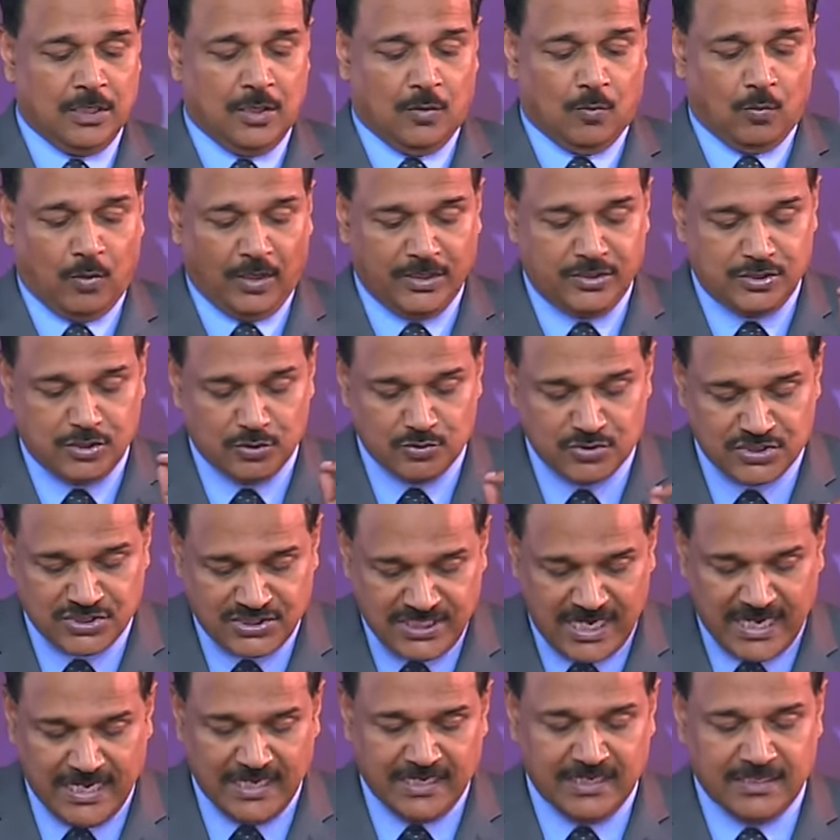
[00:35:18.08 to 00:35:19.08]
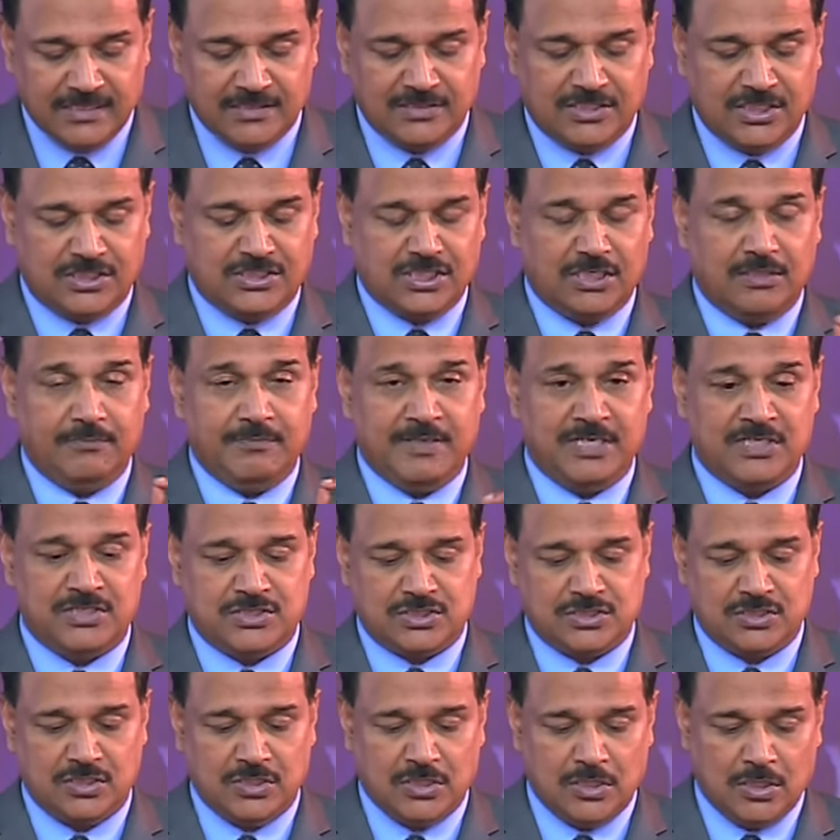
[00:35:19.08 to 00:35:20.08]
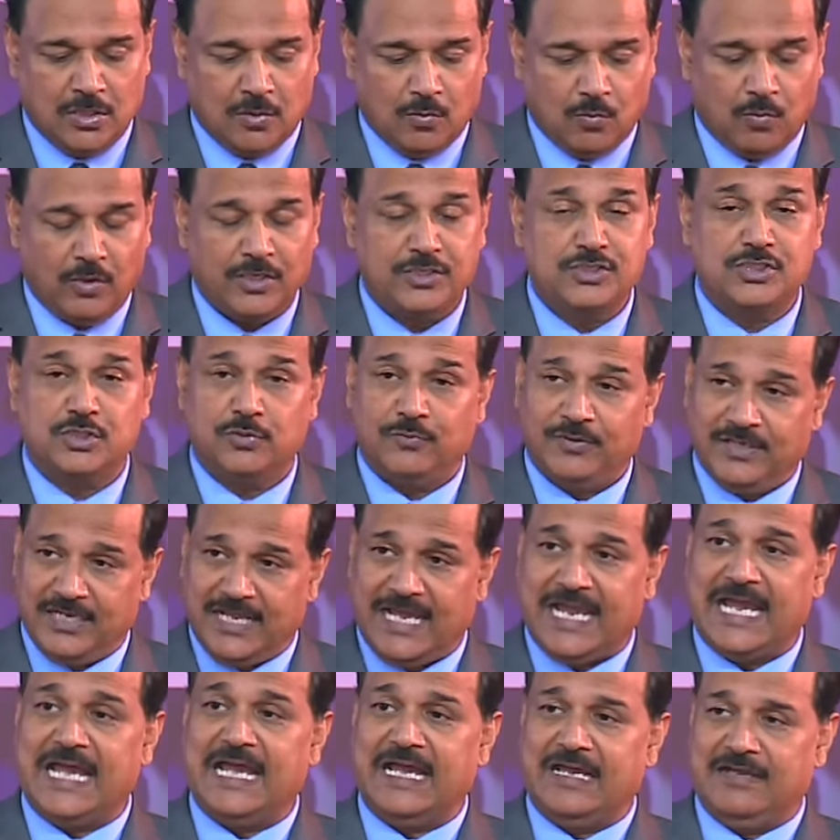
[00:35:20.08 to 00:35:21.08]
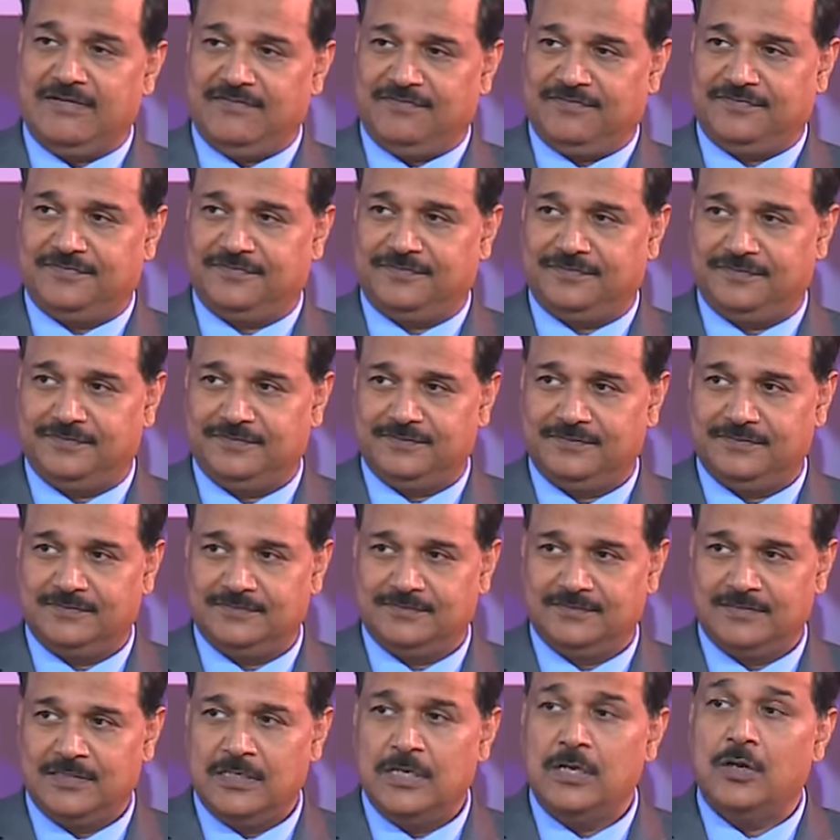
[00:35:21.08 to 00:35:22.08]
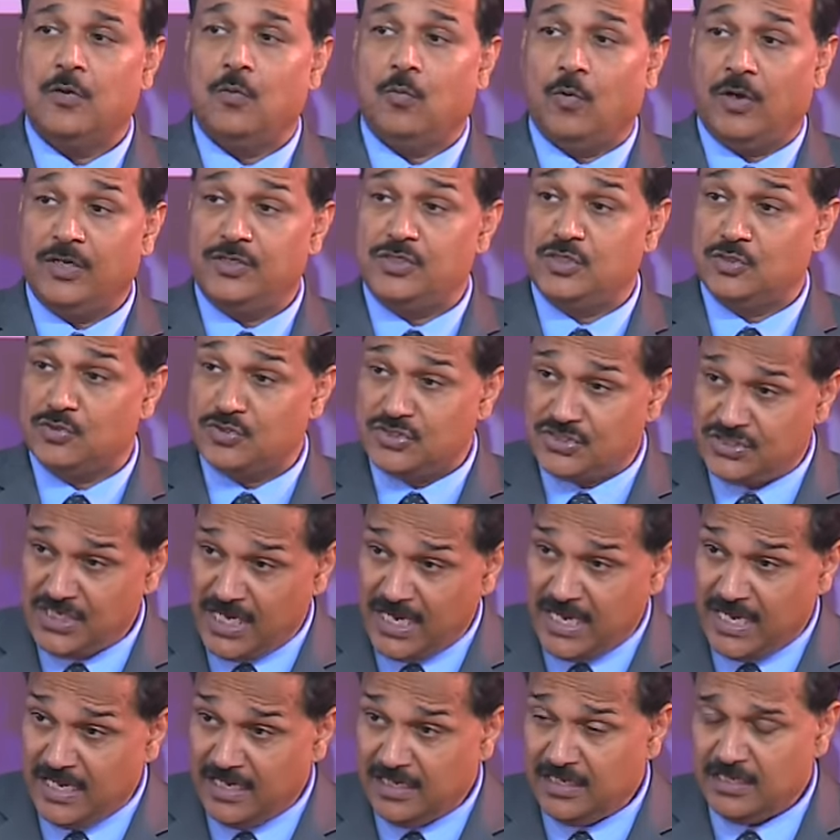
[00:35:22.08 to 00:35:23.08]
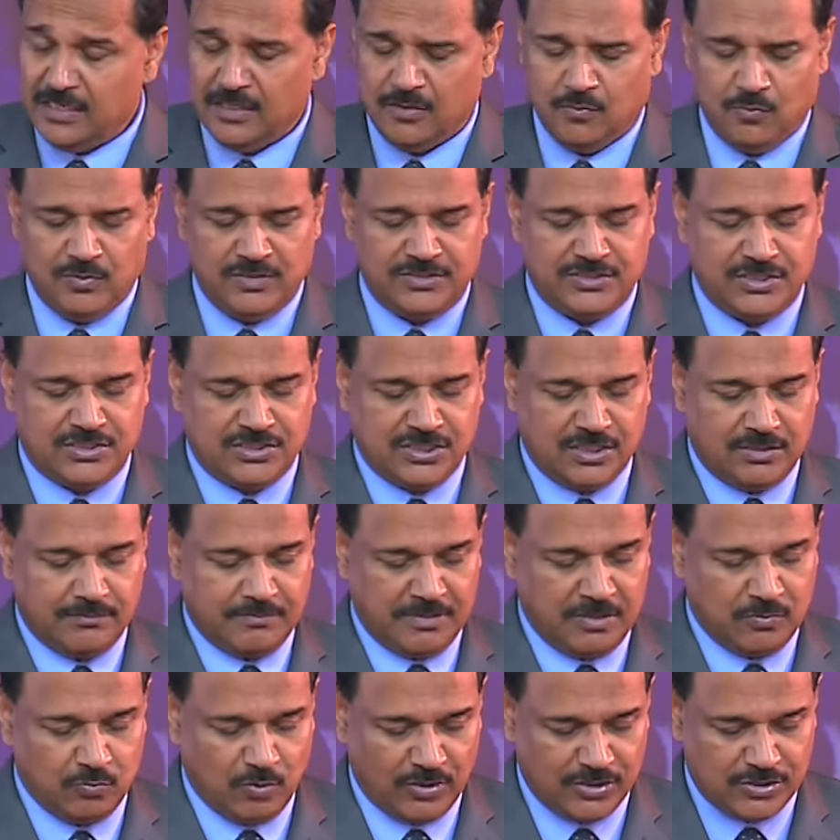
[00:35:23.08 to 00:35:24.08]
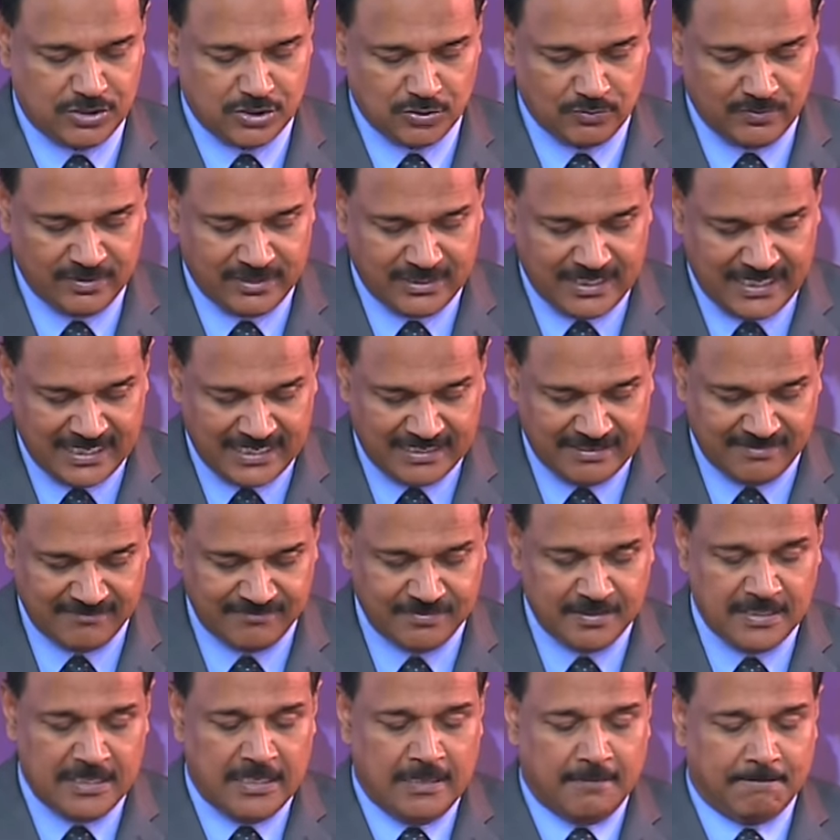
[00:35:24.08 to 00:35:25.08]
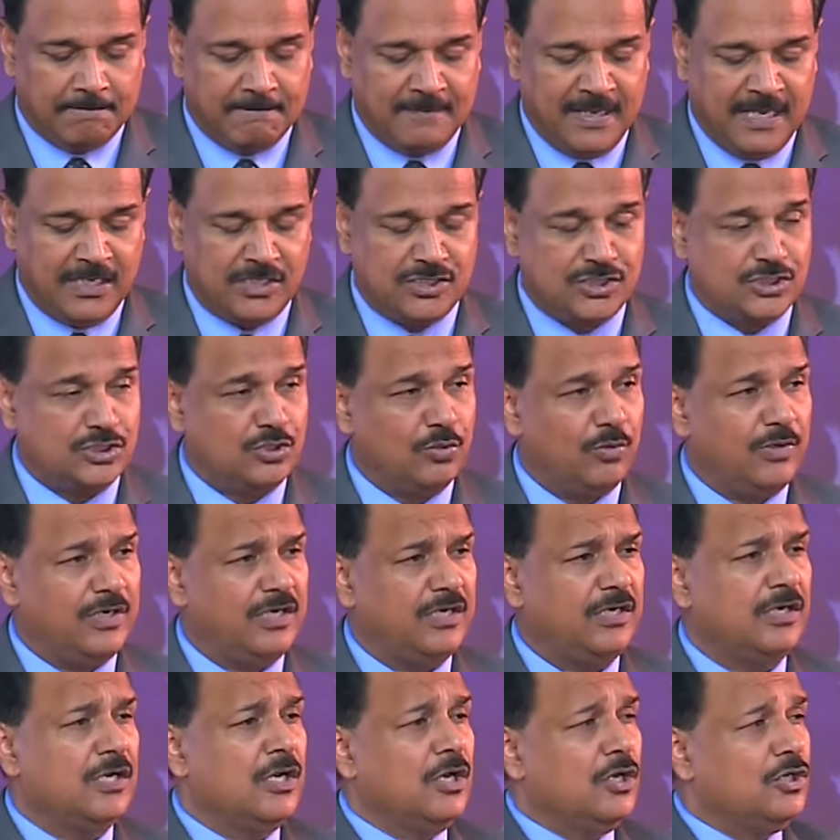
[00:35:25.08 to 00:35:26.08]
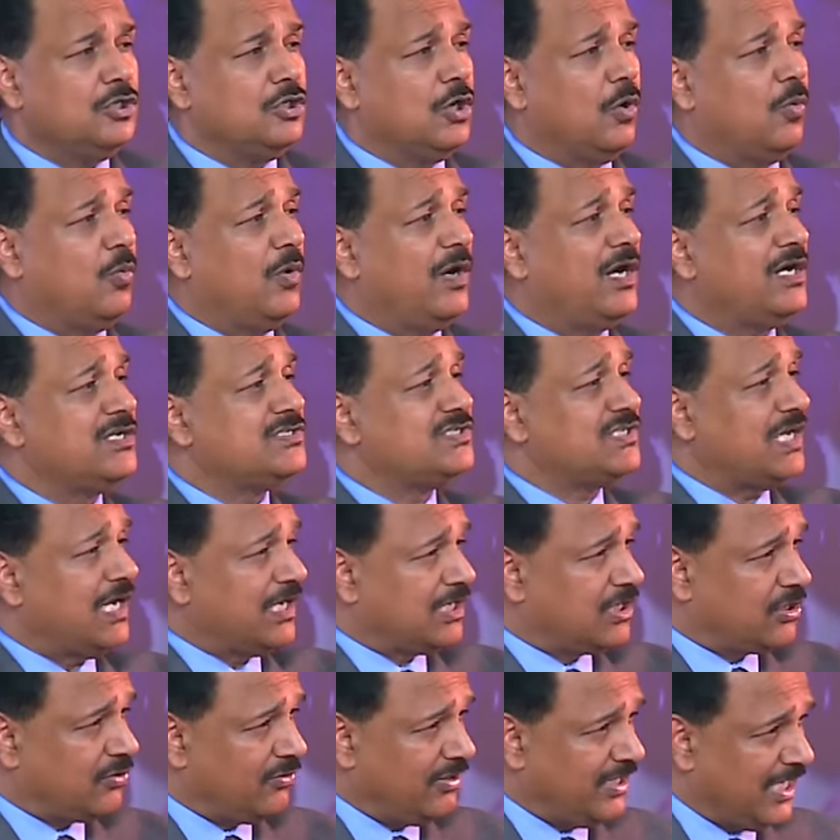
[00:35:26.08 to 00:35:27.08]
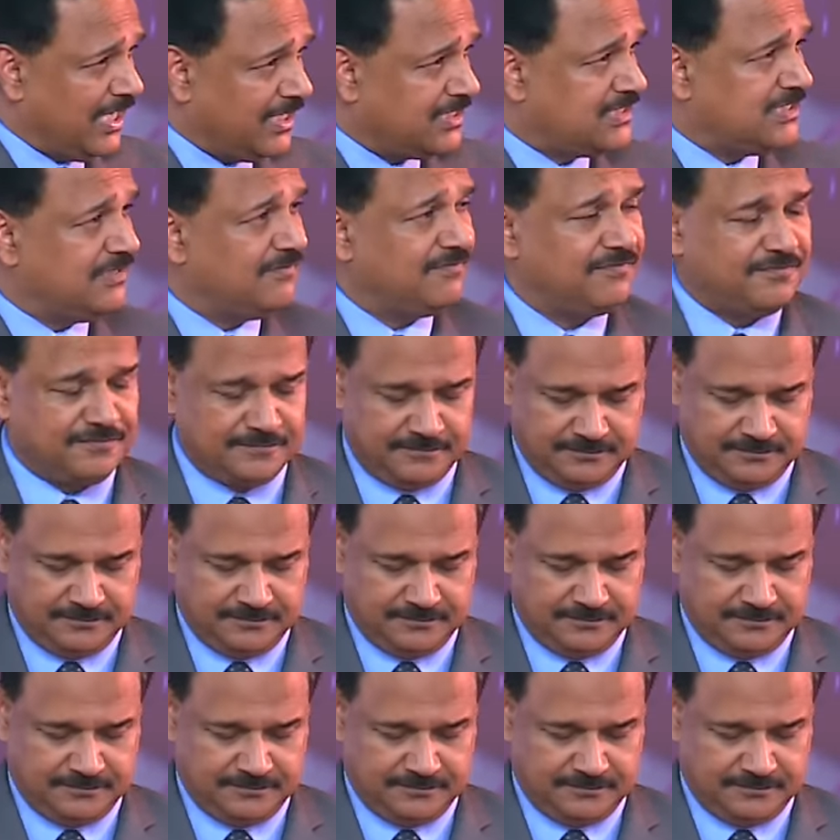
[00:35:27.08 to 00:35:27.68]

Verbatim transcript: What you say determines what you will have. What you say will determine what you will have. Make sure your words are creative.